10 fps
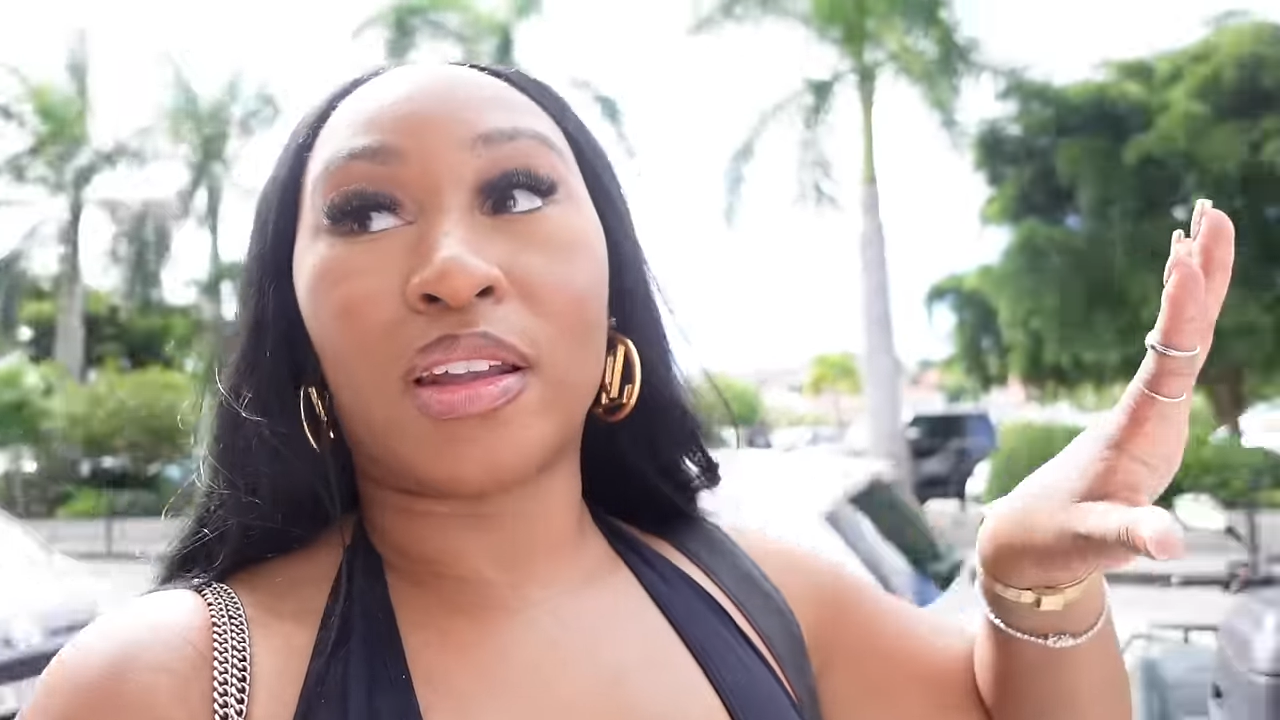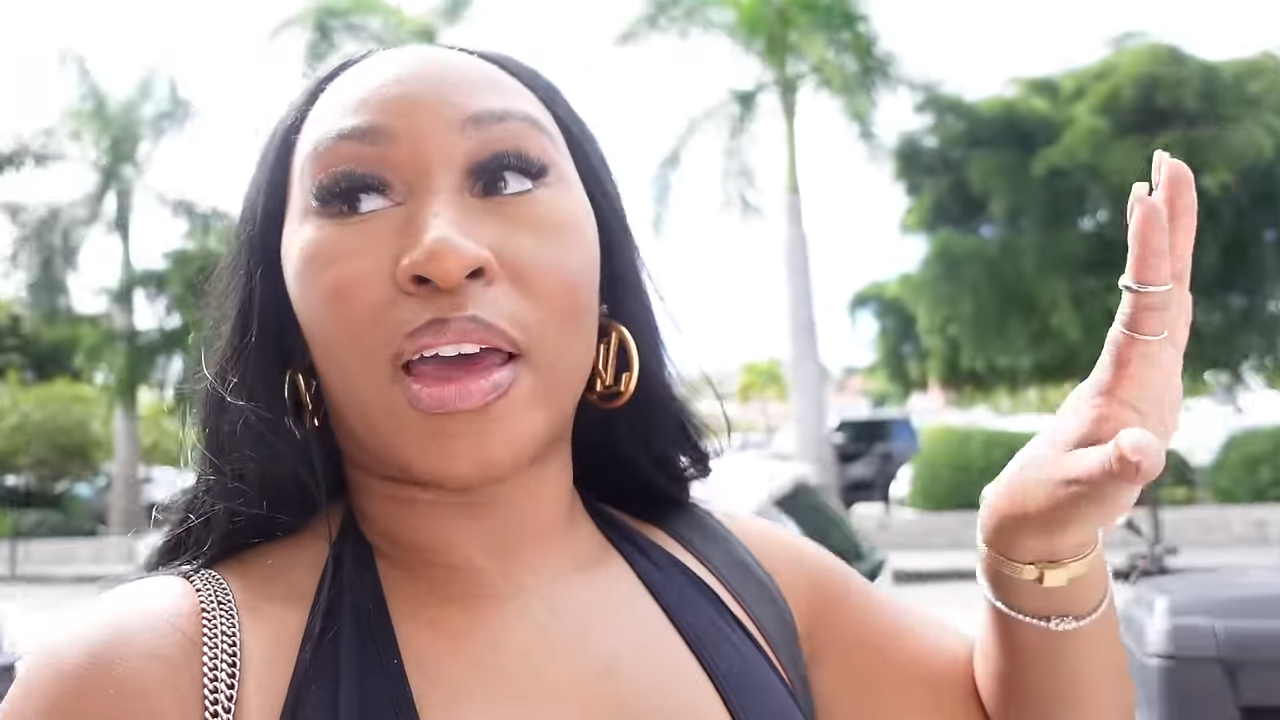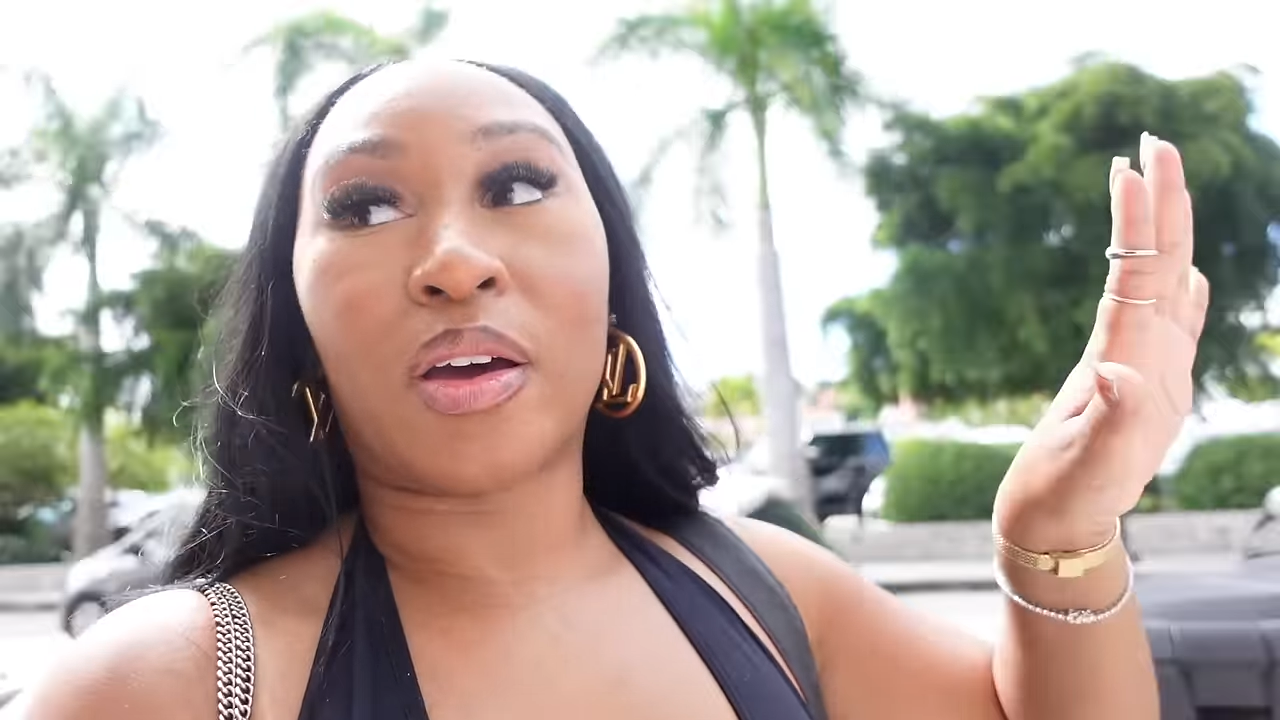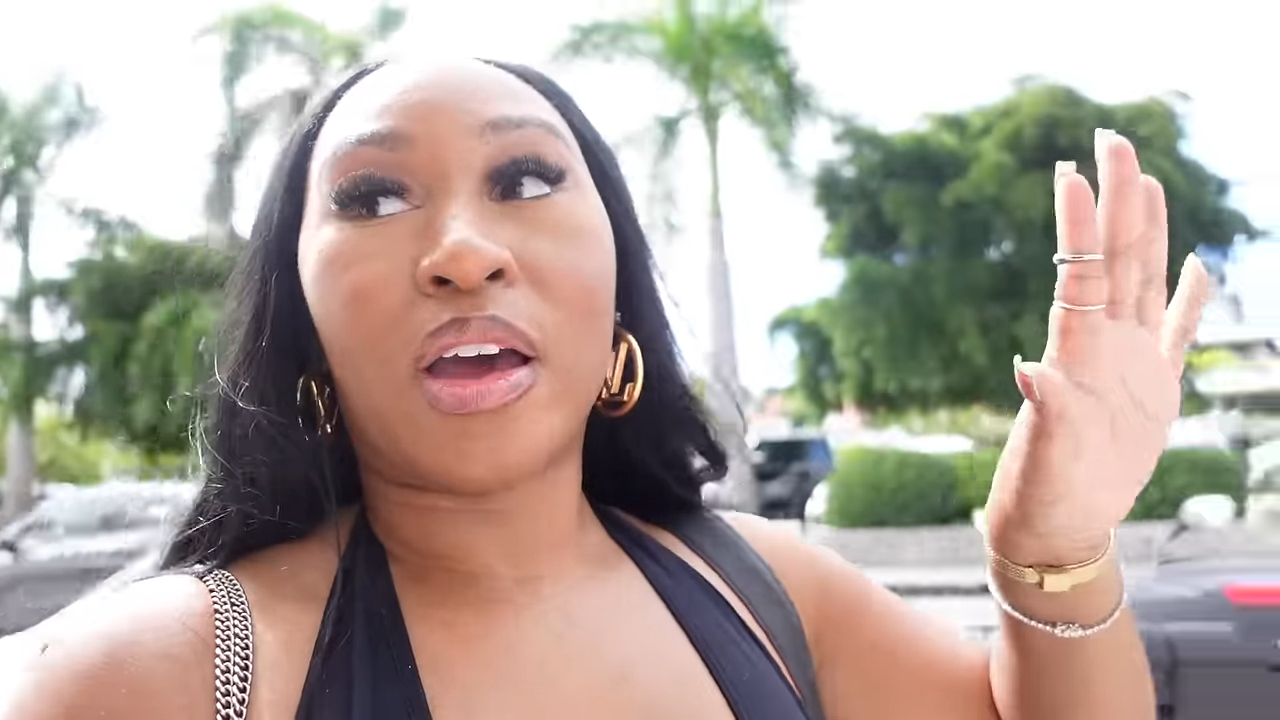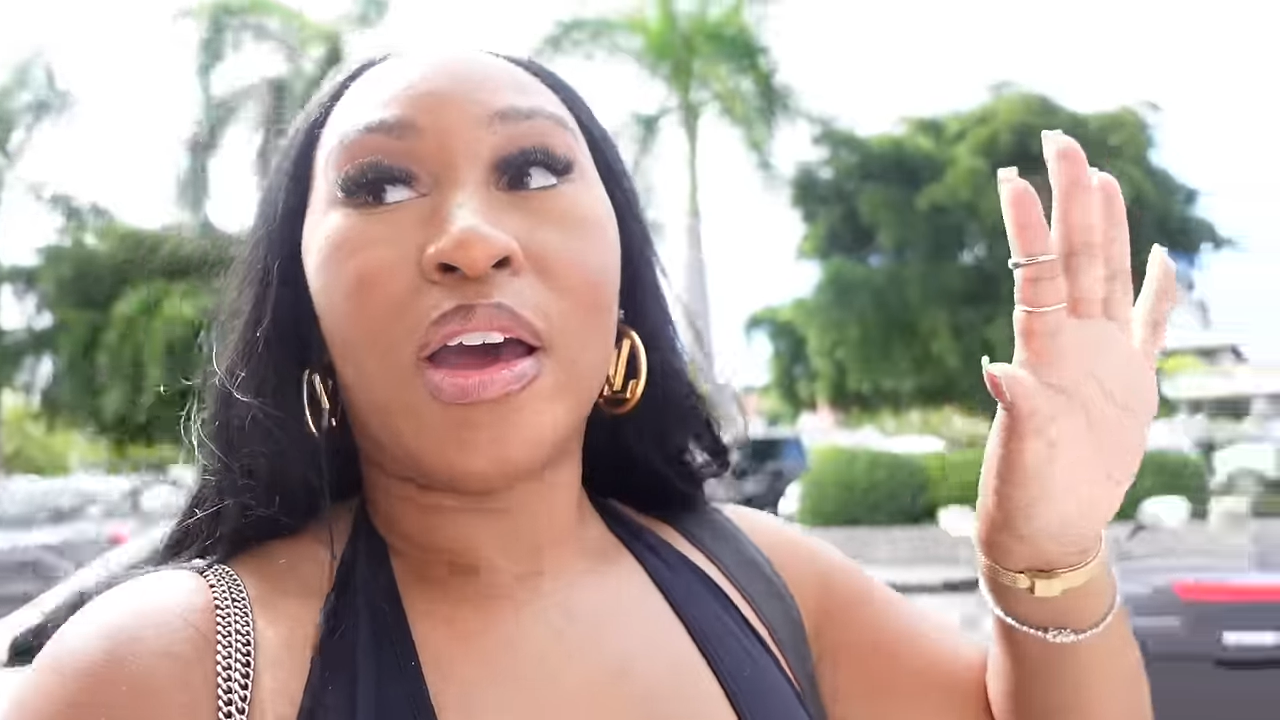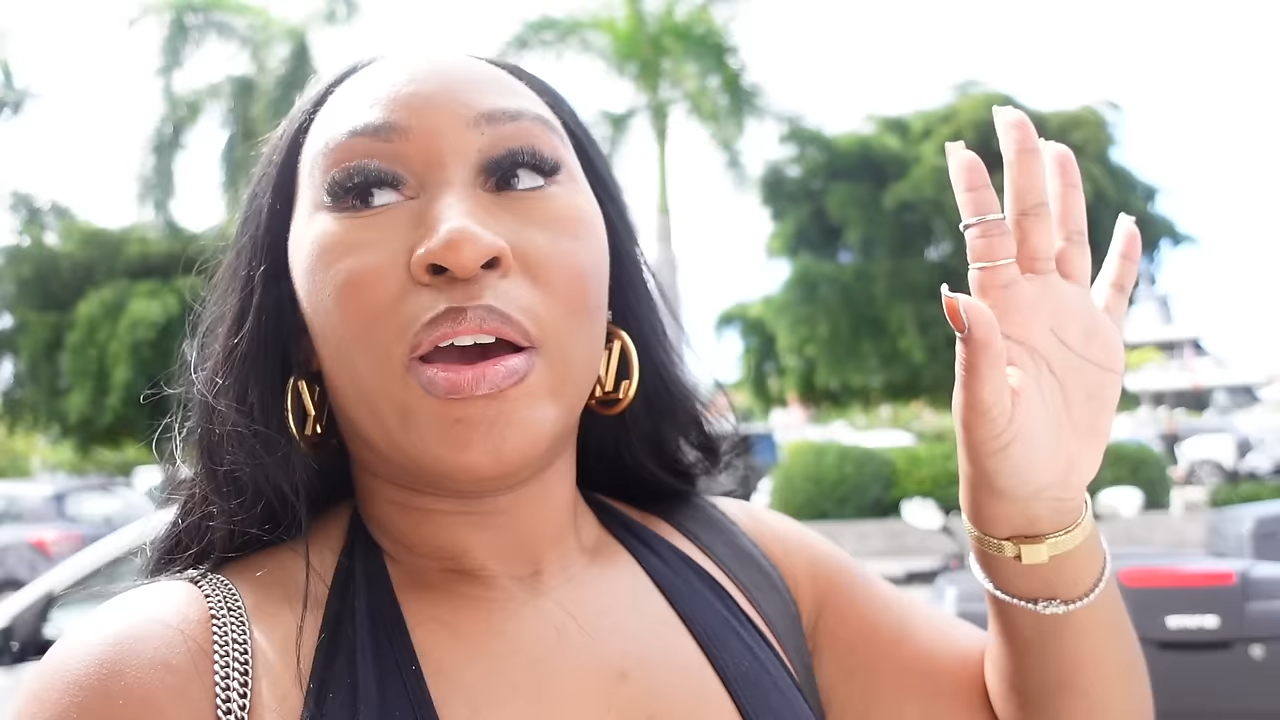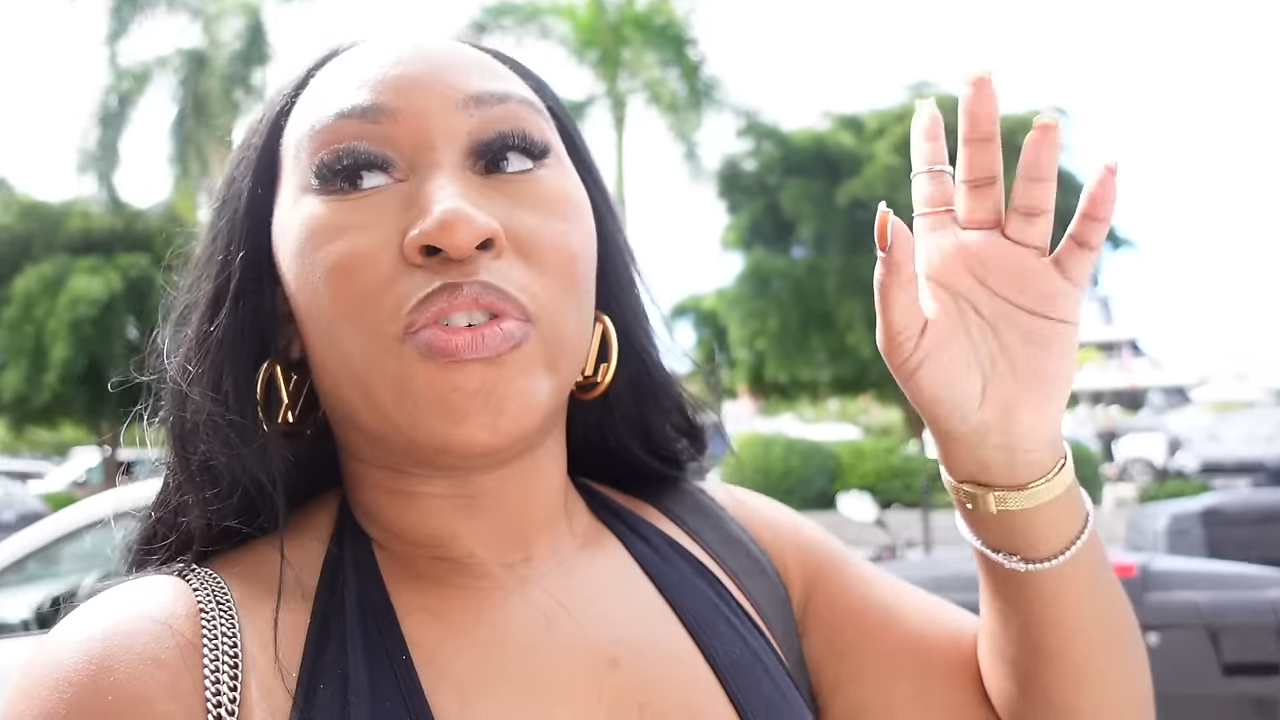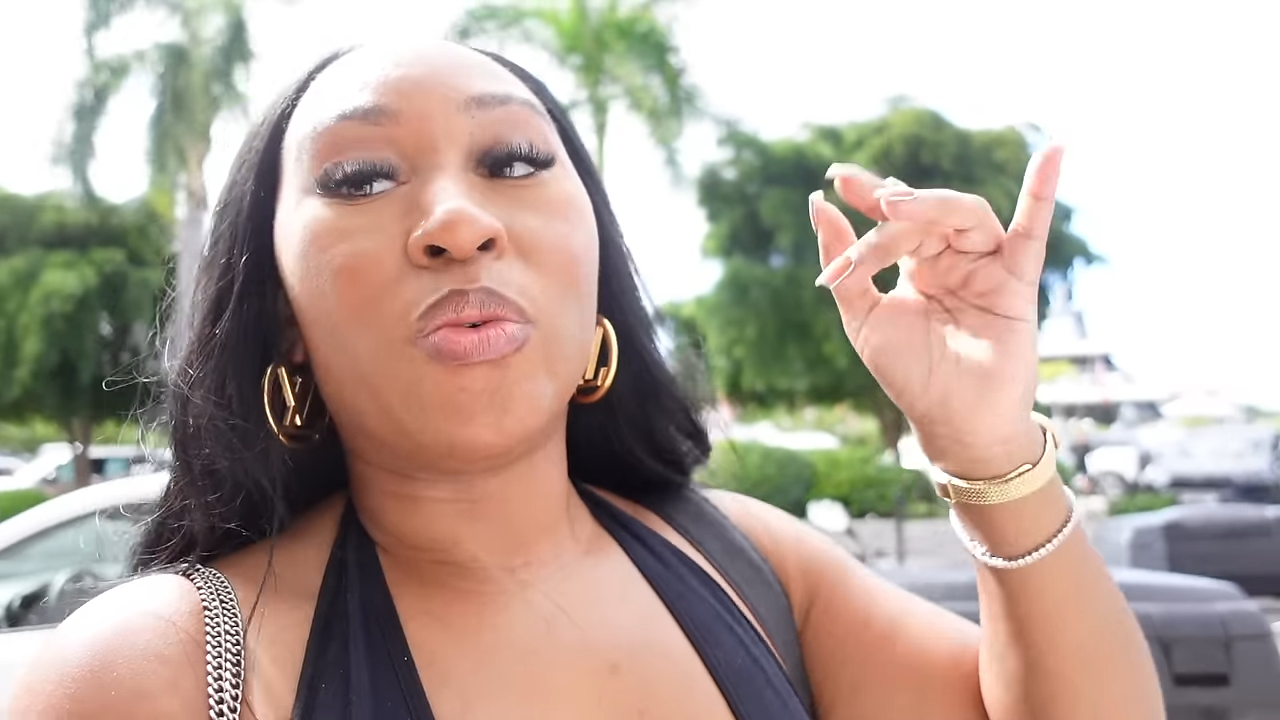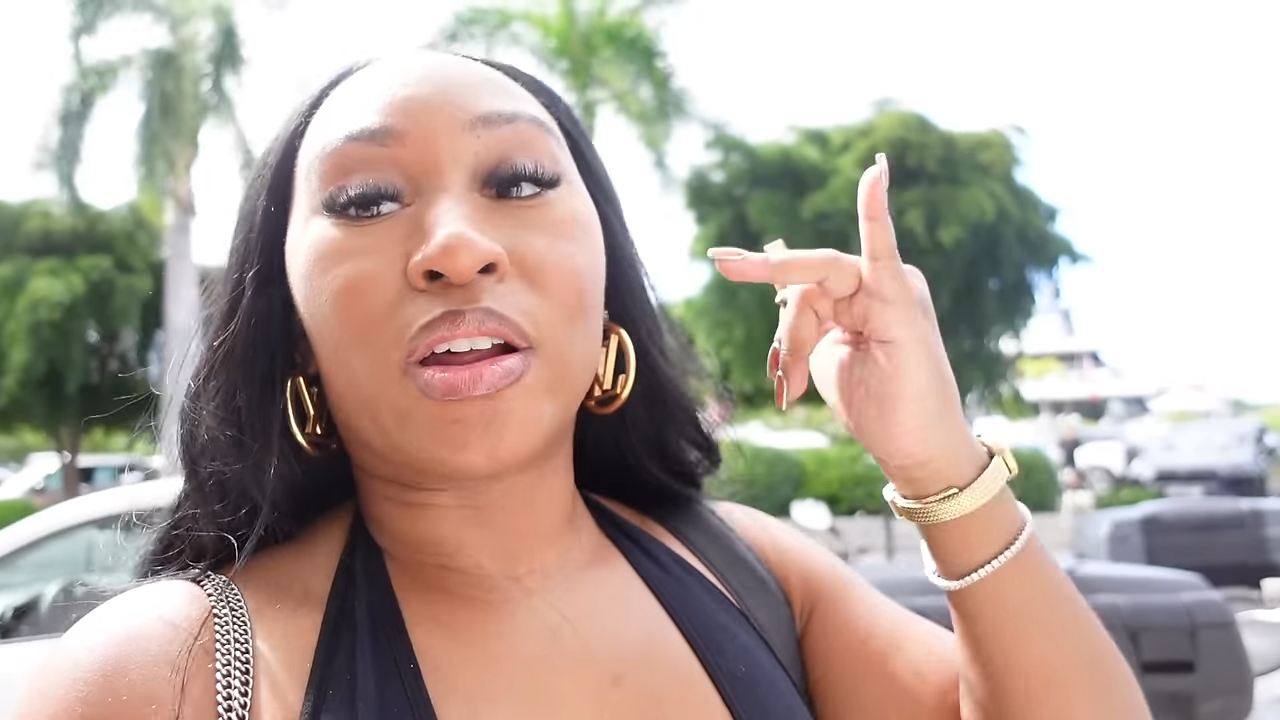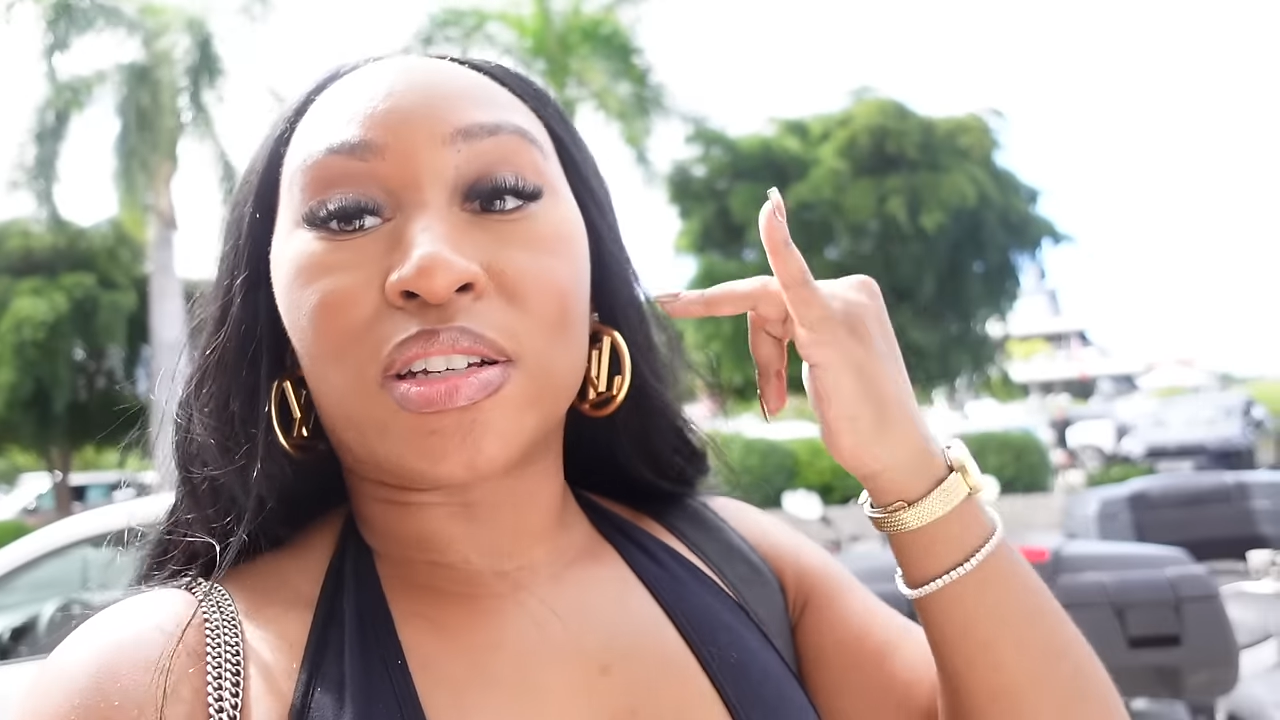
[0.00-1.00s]
Like,
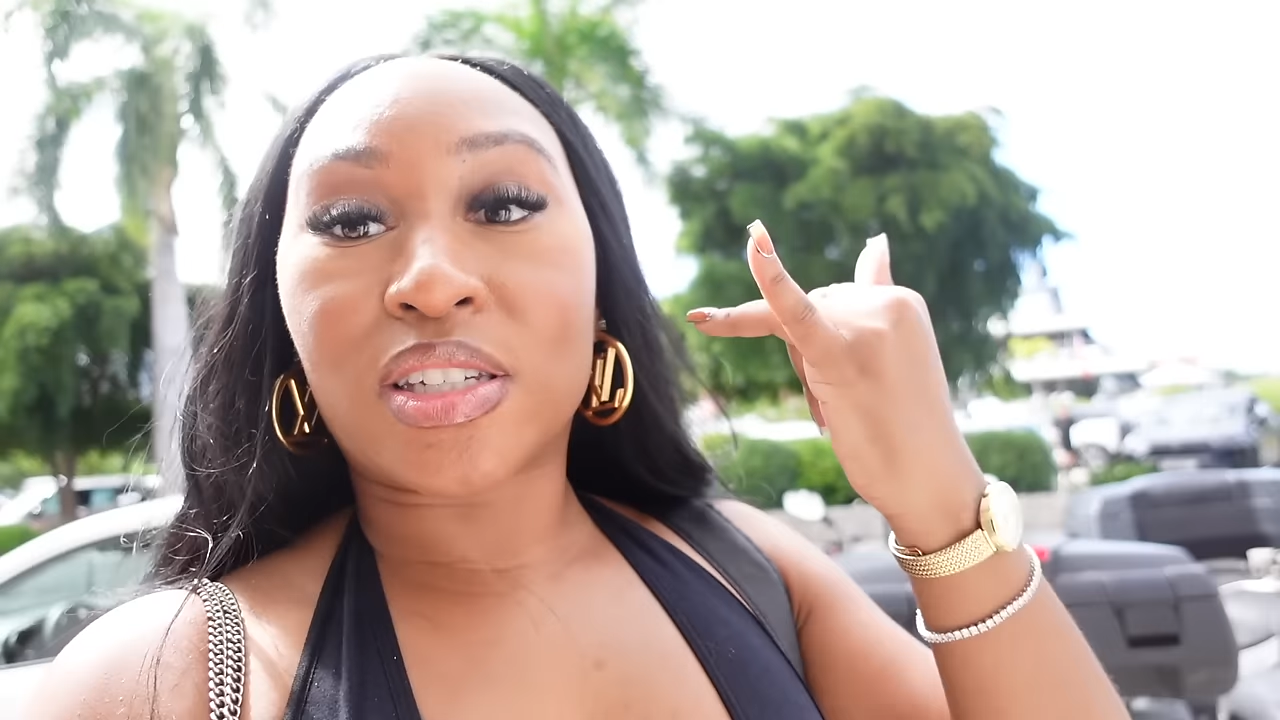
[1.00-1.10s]
you want